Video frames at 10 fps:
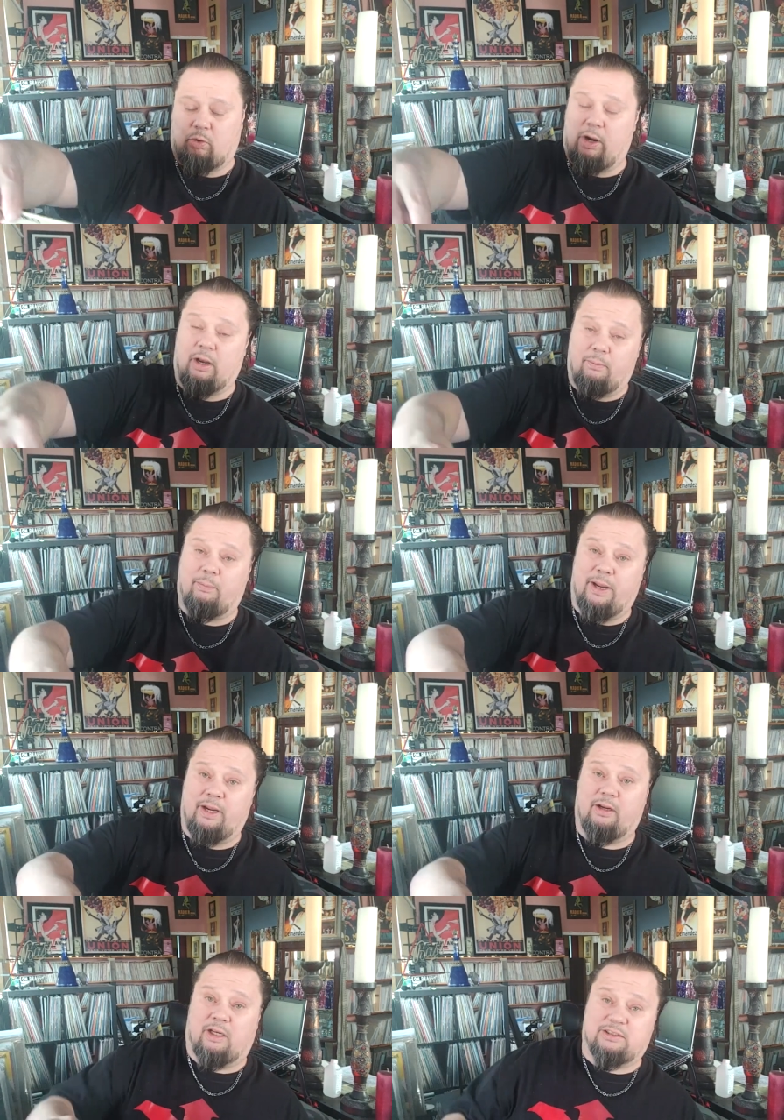quite a
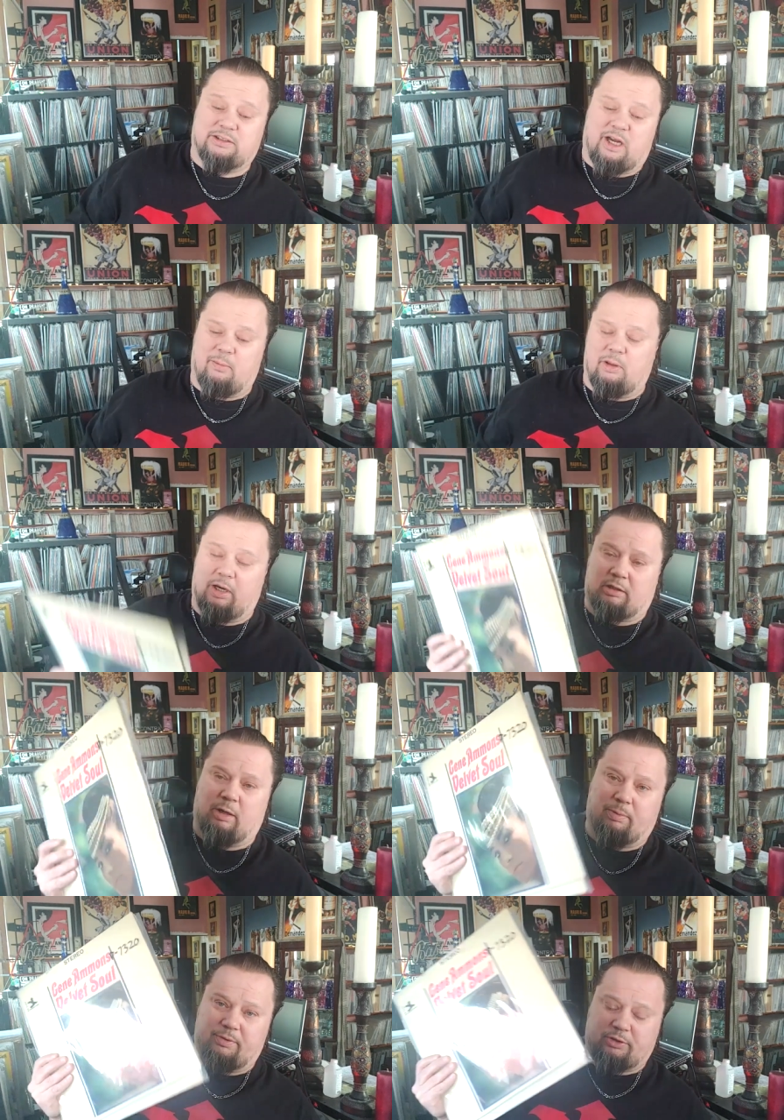big ensemble on a
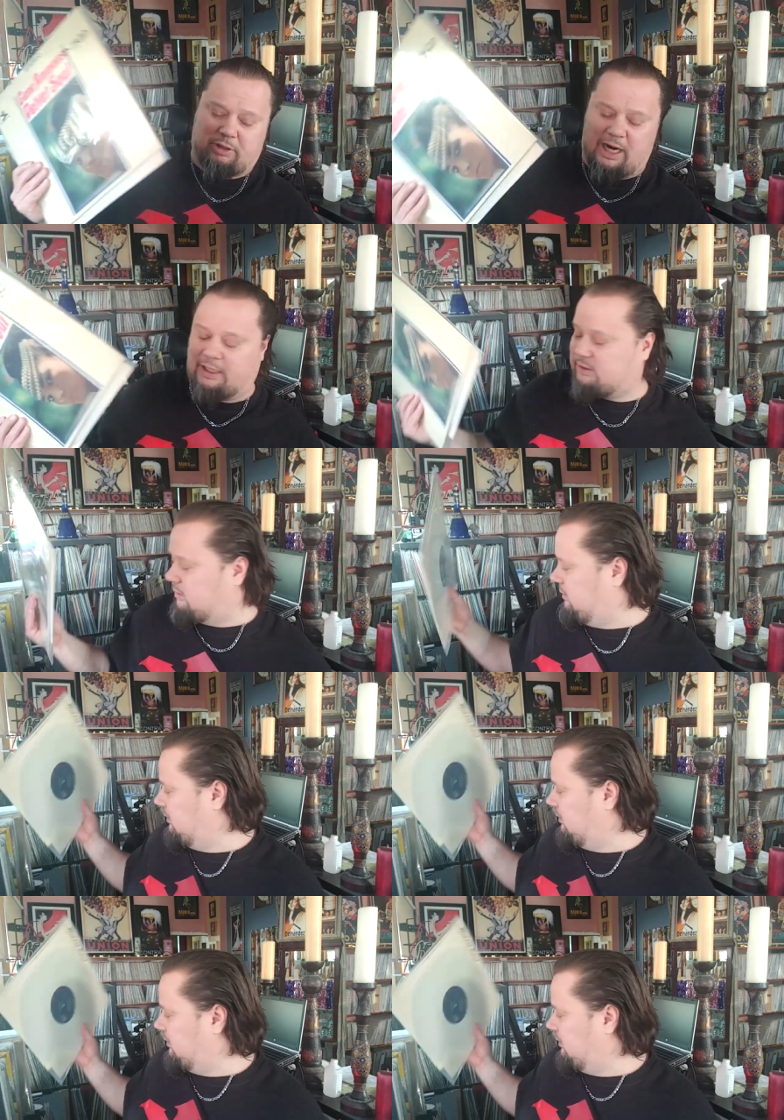couple of the tracks.